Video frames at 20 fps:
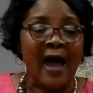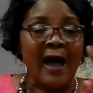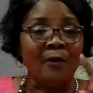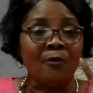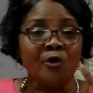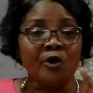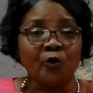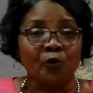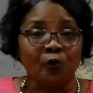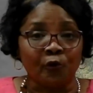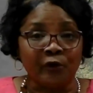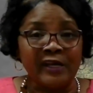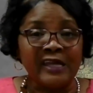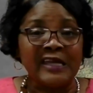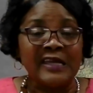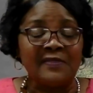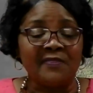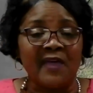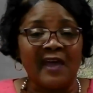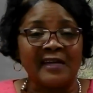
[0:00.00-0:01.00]
I want to
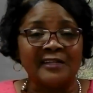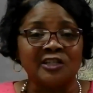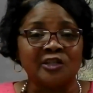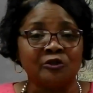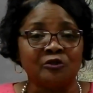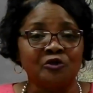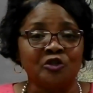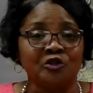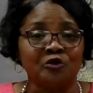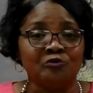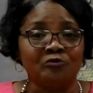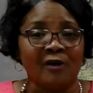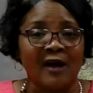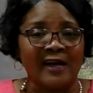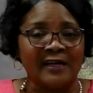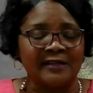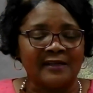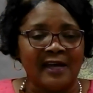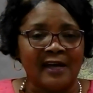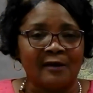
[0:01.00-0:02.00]
read that to you
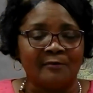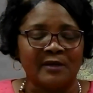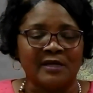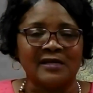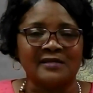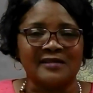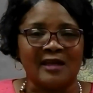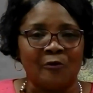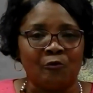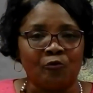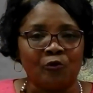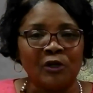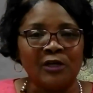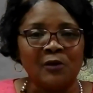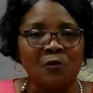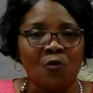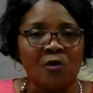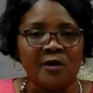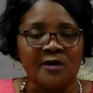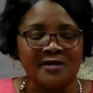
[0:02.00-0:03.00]
right now because I
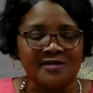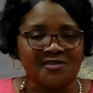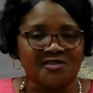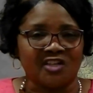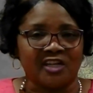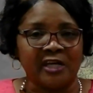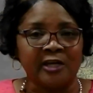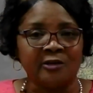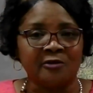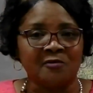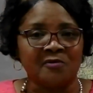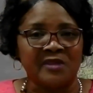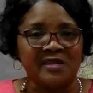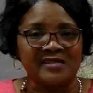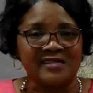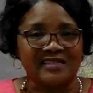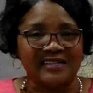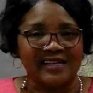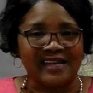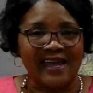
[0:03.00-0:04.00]
really want us to hear
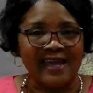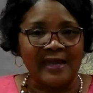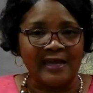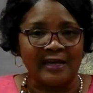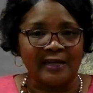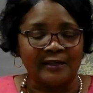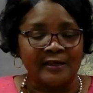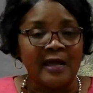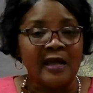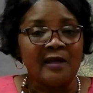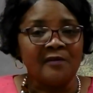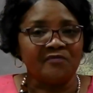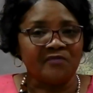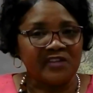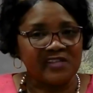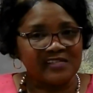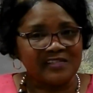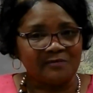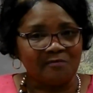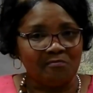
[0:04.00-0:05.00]
this again
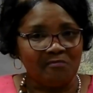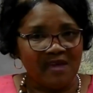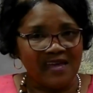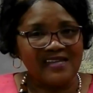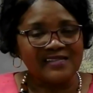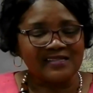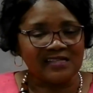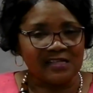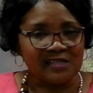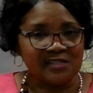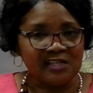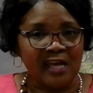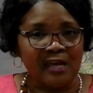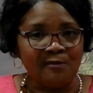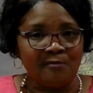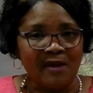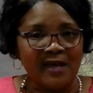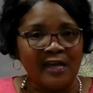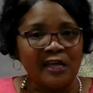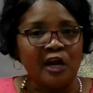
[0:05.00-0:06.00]
this message,
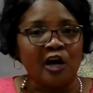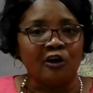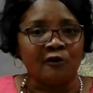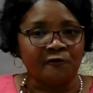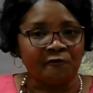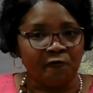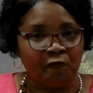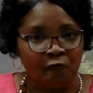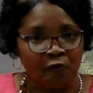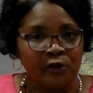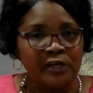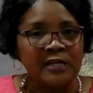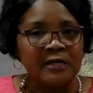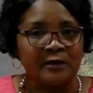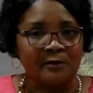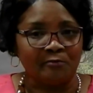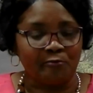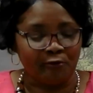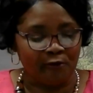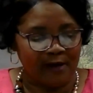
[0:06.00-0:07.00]
amen, of
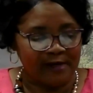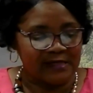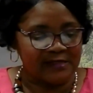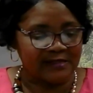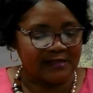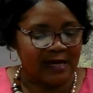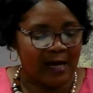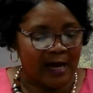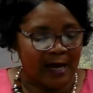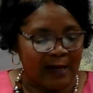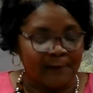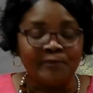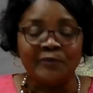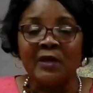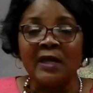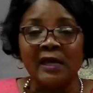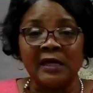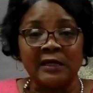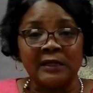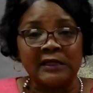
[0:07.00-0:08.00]
freedom. Praise God.
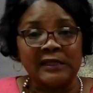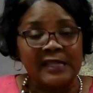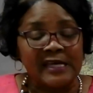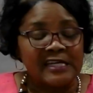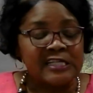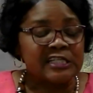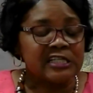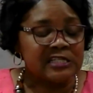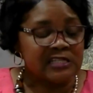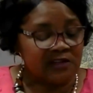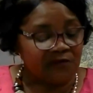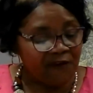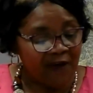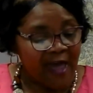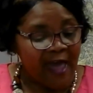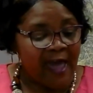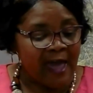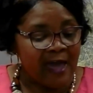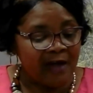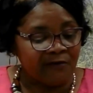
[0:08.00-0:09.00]
In Galatians
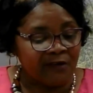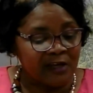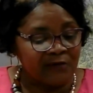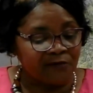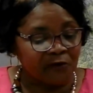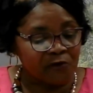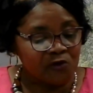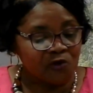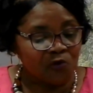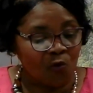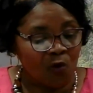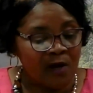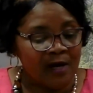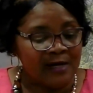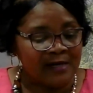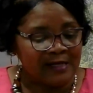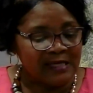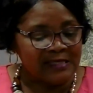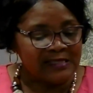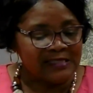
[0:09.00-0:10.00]
5 in verse
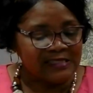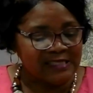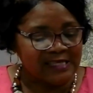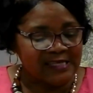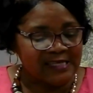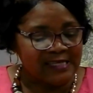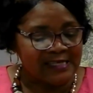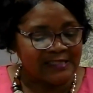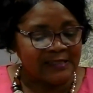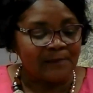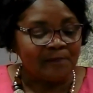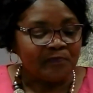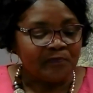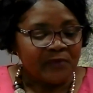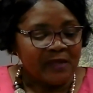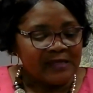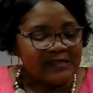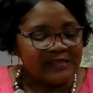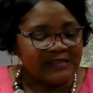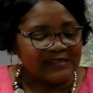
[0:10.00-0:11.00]
1, it says,
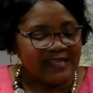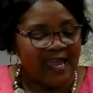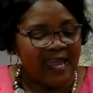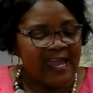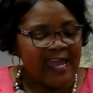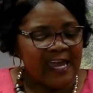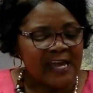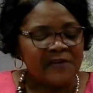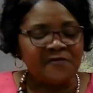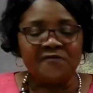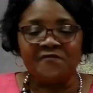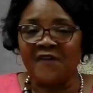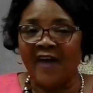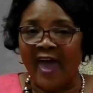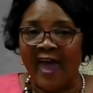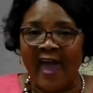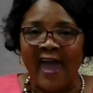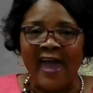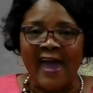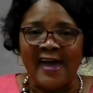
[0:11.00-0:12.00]
Stand
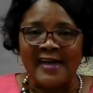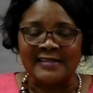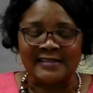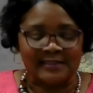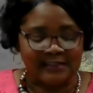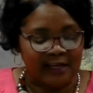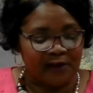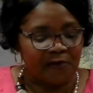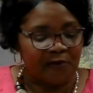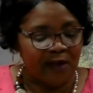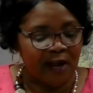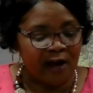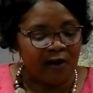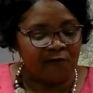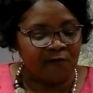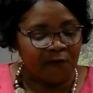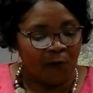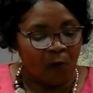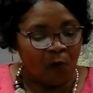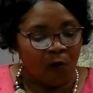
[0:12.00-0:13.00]
fast,
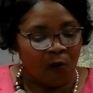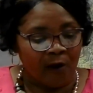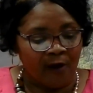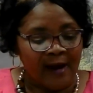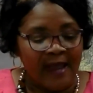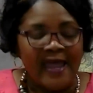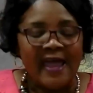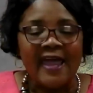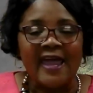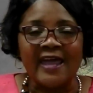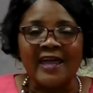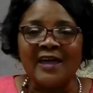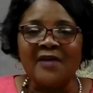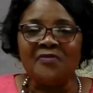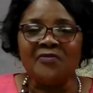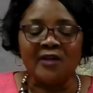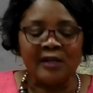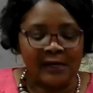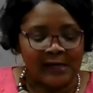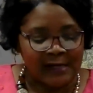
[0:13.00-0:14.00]
therefore,
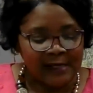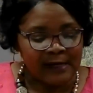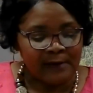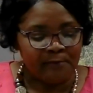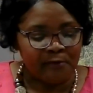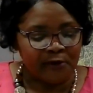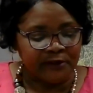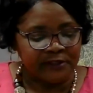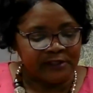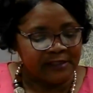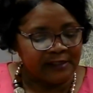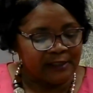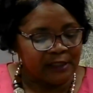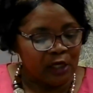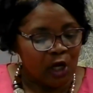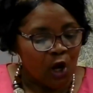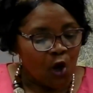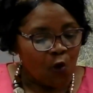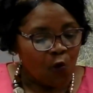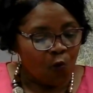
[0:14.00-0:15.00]
in the
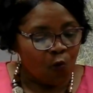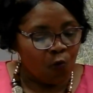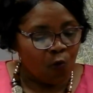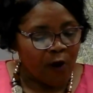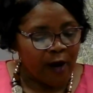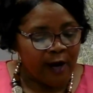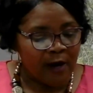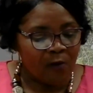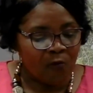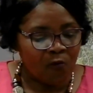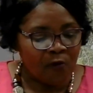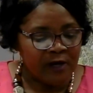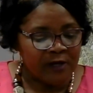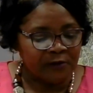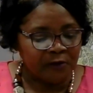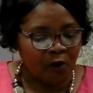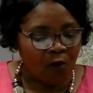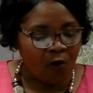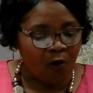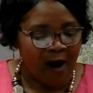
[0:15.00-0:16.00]
liberty
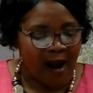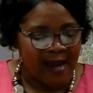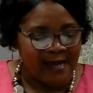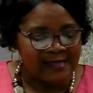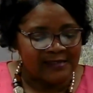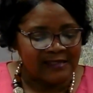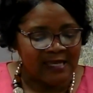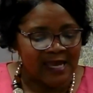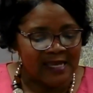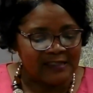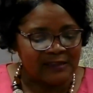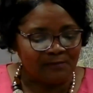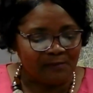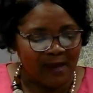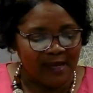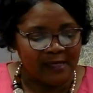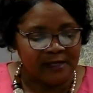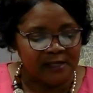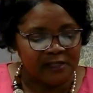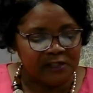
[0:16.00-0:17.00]
wherewith Christ has
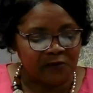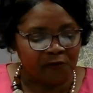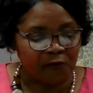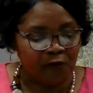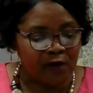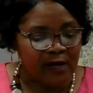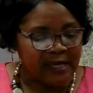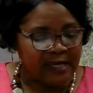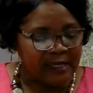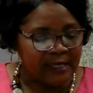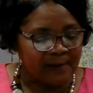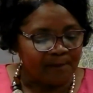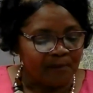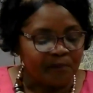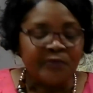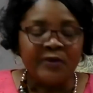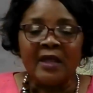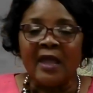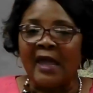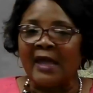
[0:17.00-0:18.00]
made us free,
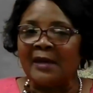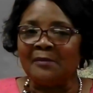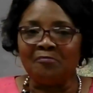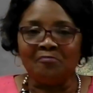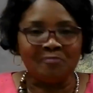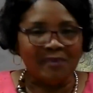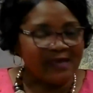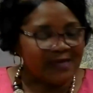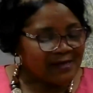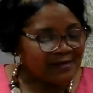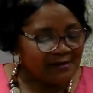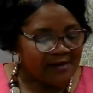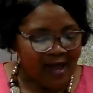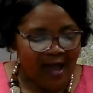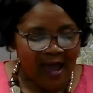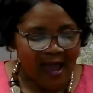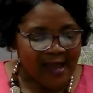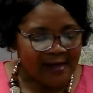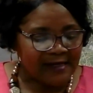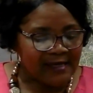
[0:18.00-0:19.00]
and be
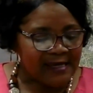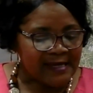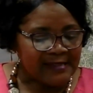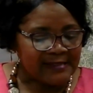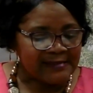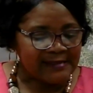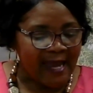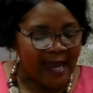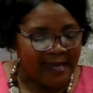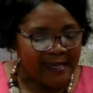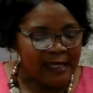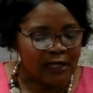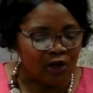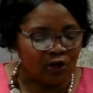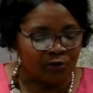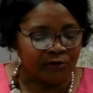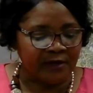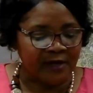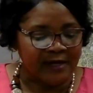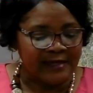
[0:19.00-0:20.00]
not
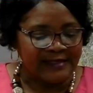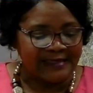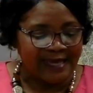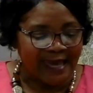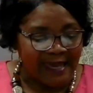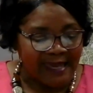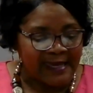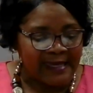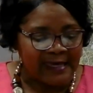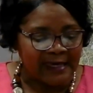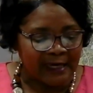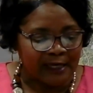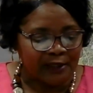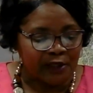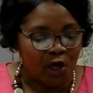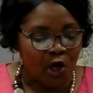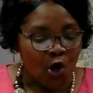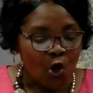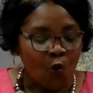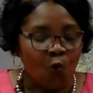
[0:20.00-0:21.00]
entangled
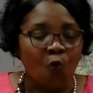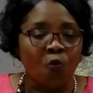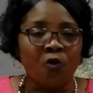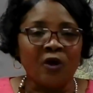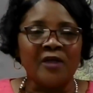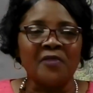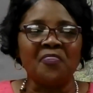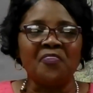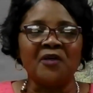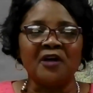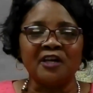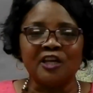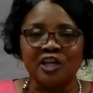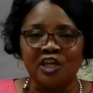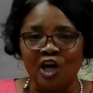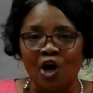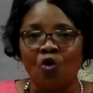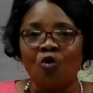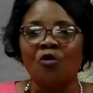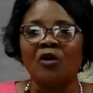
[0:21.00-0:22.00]
again with the
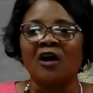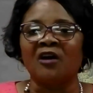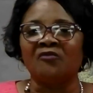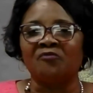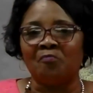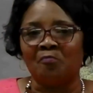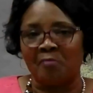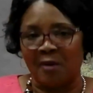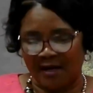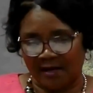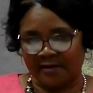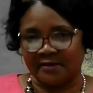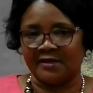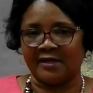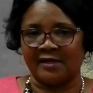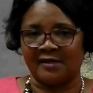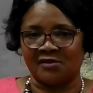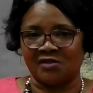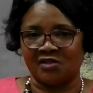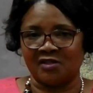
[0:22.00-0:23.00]
yoke of
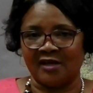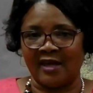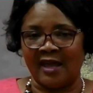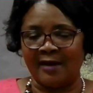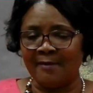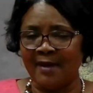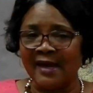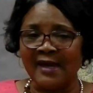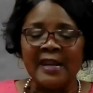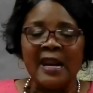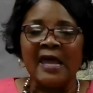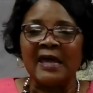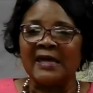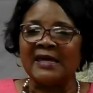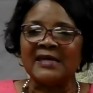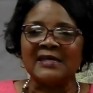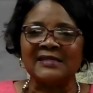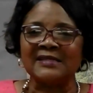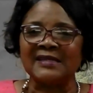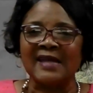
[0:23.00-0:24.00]
bondage. Amen.
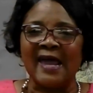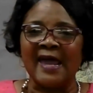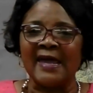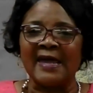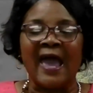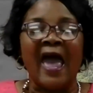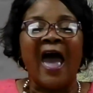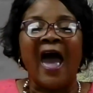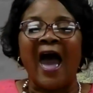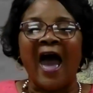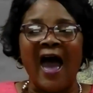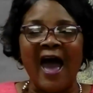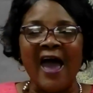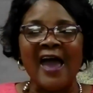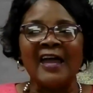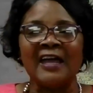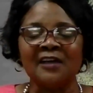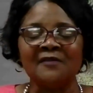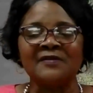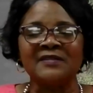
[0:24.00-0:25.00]
He's saying,
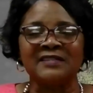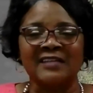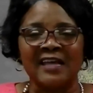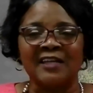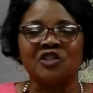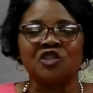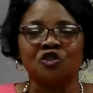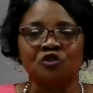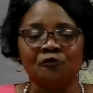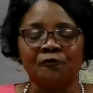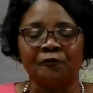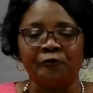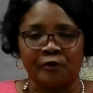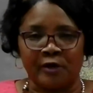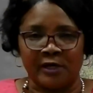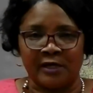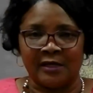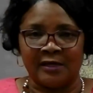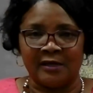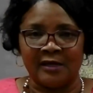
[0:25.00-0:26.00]
I have set you
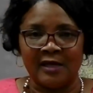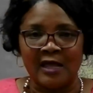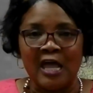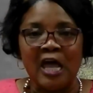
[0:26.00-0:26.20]
free.